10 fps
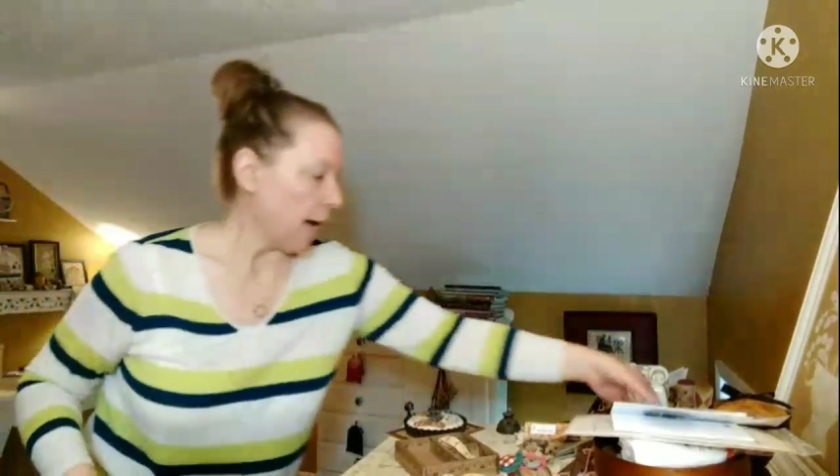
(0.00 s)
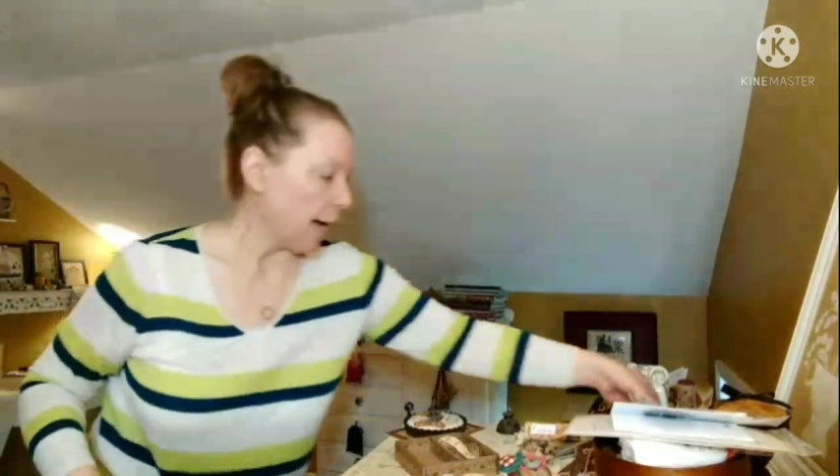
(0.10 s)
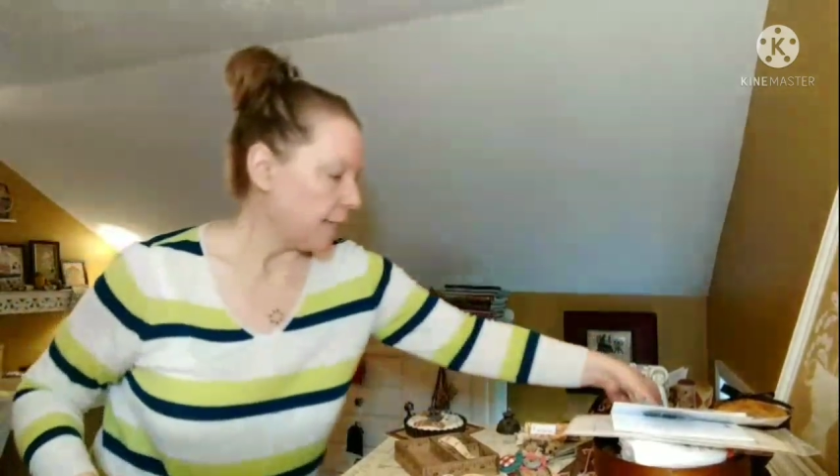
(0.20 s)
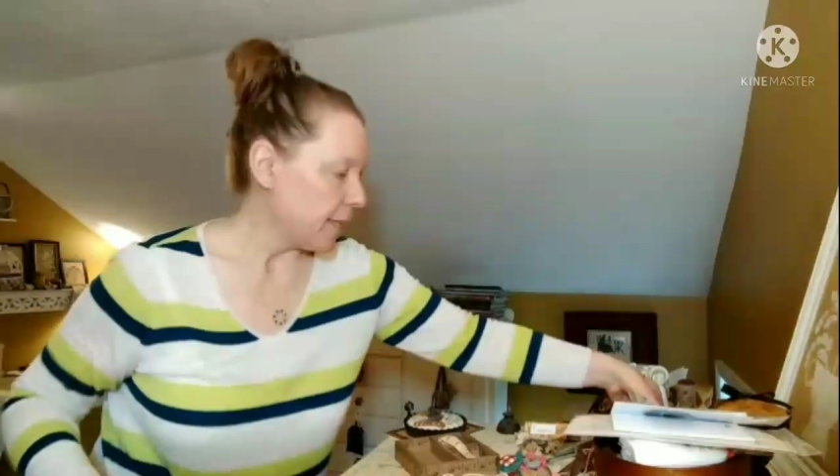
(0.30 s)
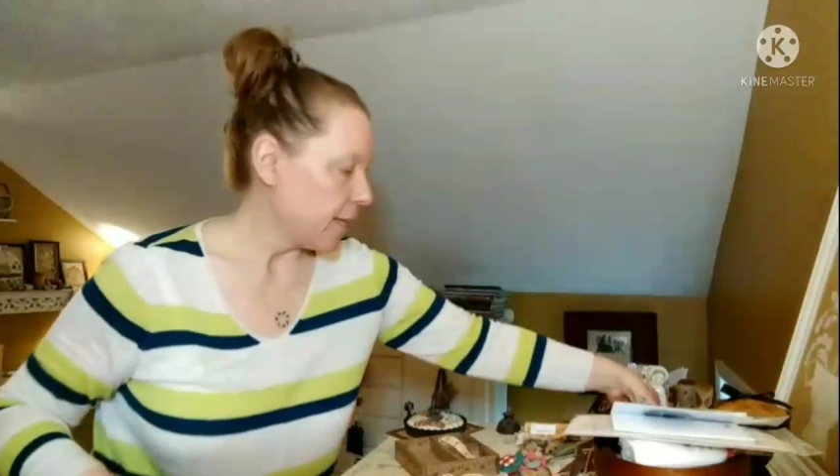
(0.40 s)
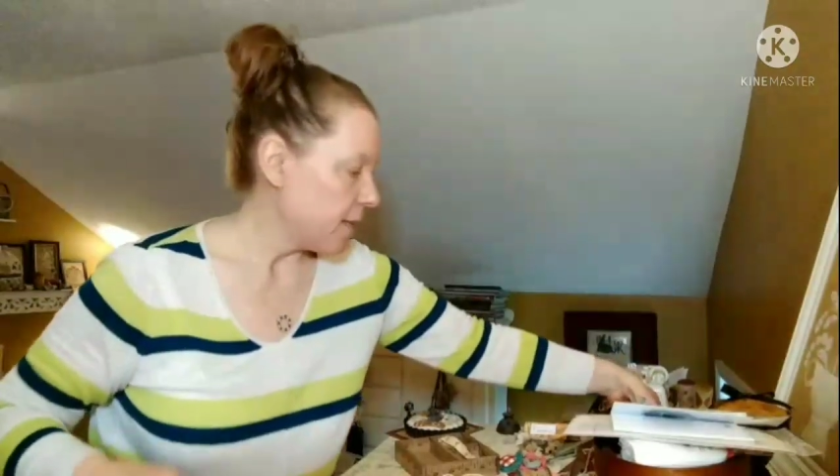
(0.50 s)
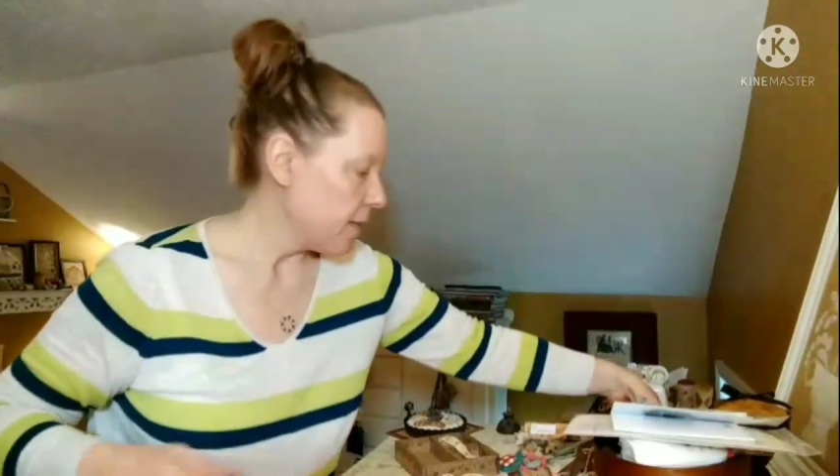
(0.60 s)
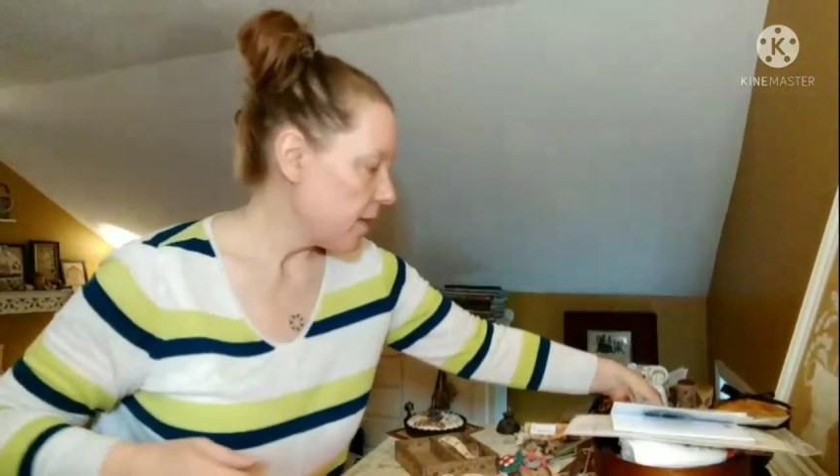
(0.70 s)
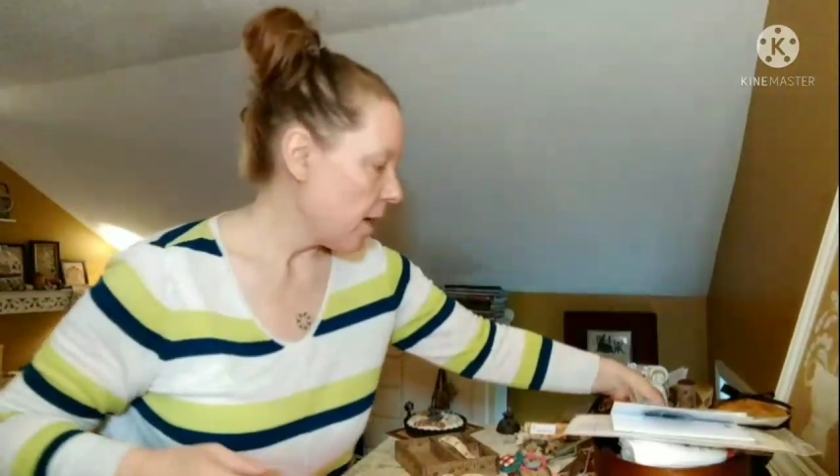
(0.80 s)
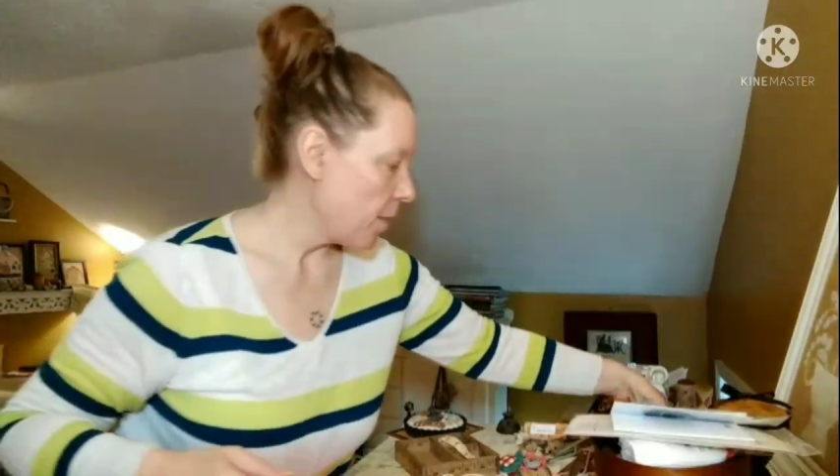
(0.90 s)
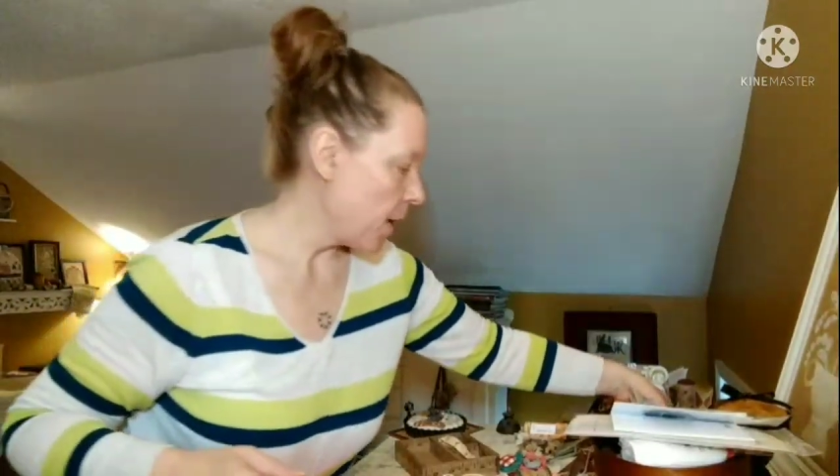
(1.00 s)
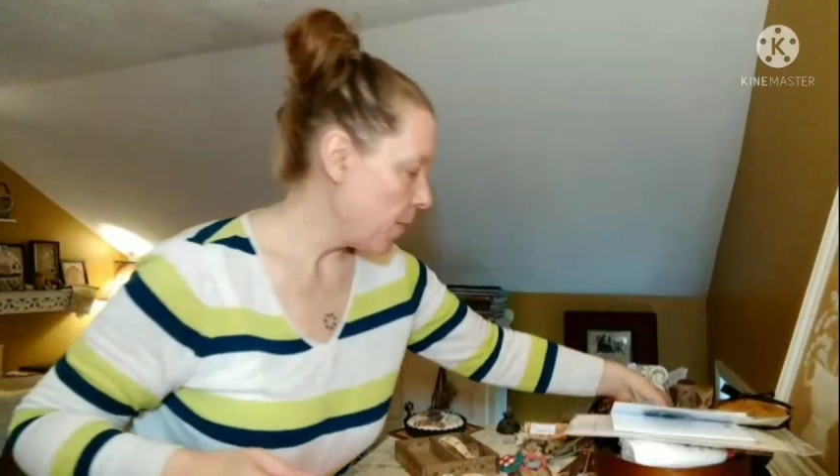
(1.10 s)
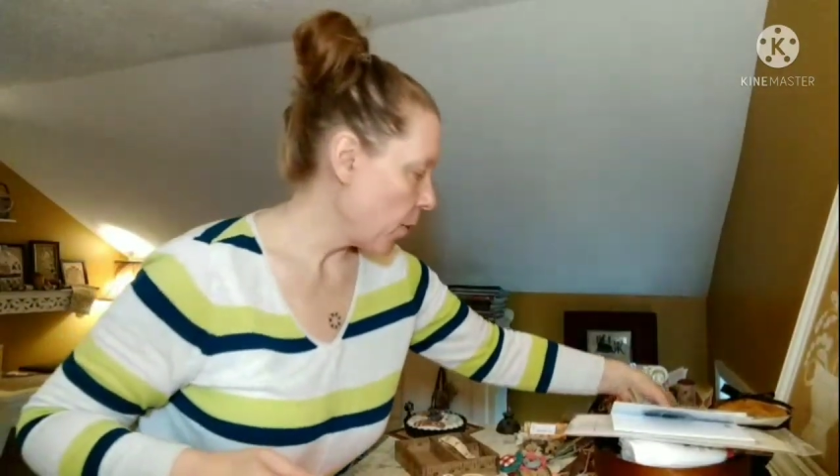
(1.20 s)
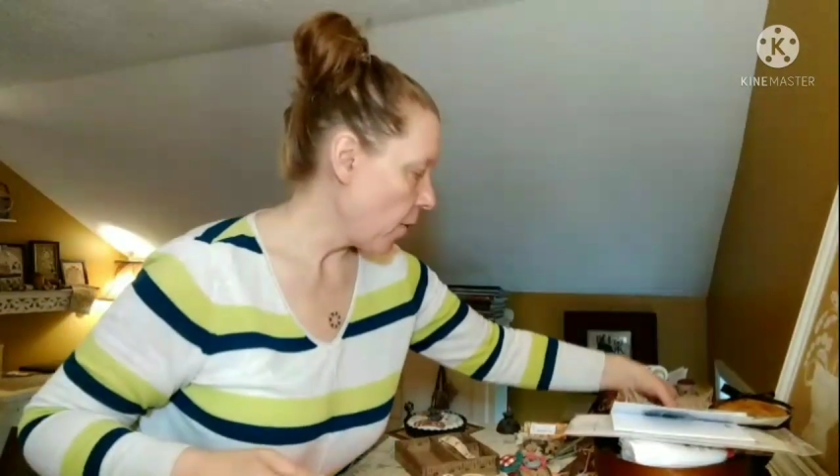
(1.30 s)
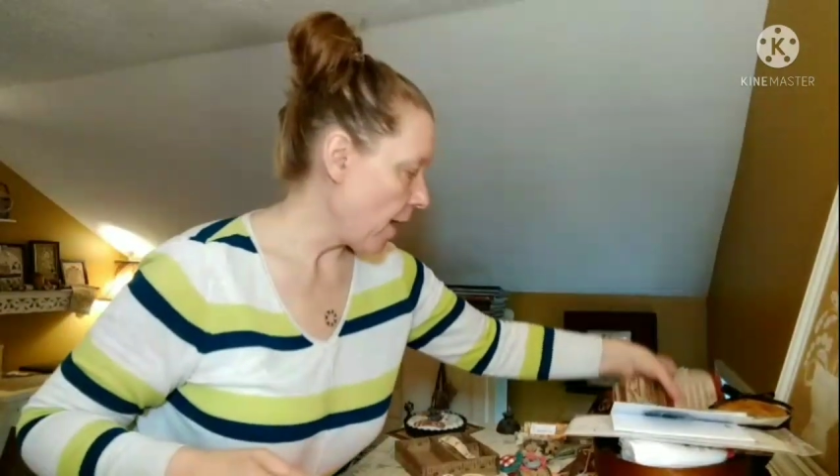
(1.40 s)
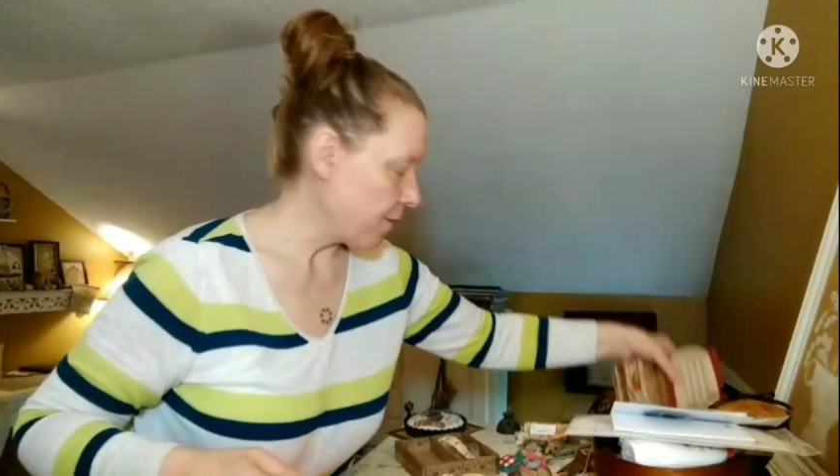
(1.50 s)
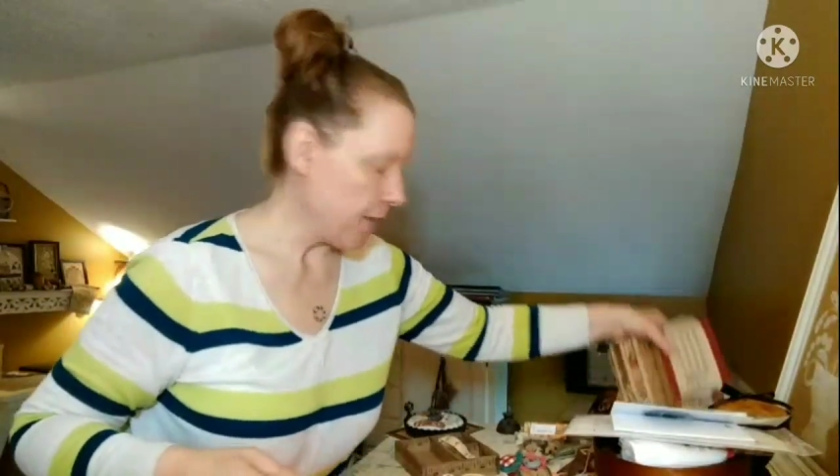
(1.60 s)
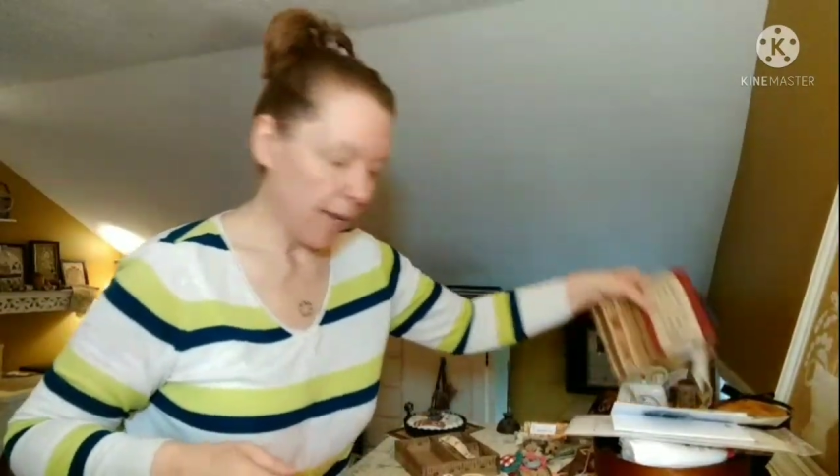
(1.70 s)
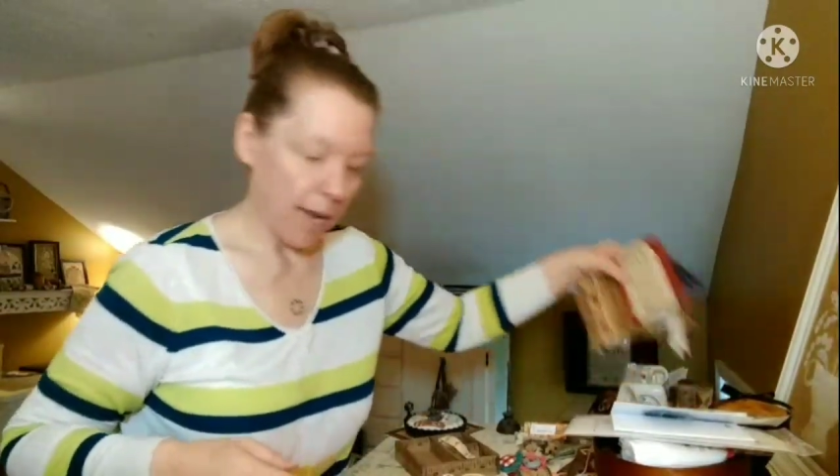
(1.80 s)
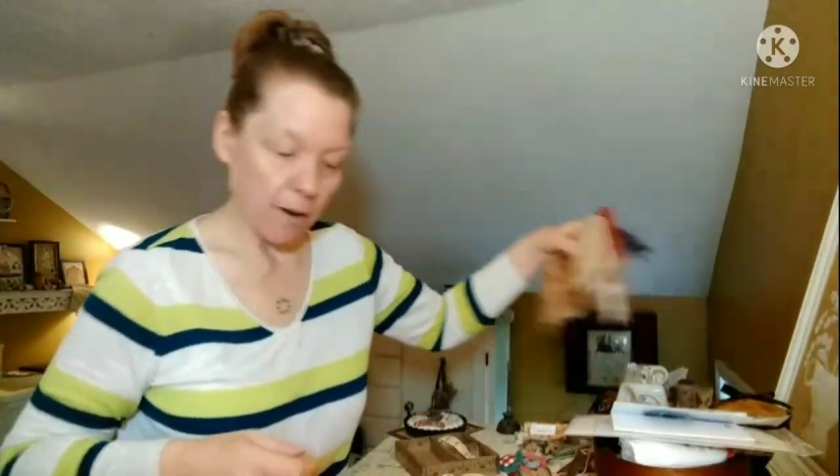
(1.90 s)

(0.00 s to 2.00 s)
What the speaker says: I did some paper crafting,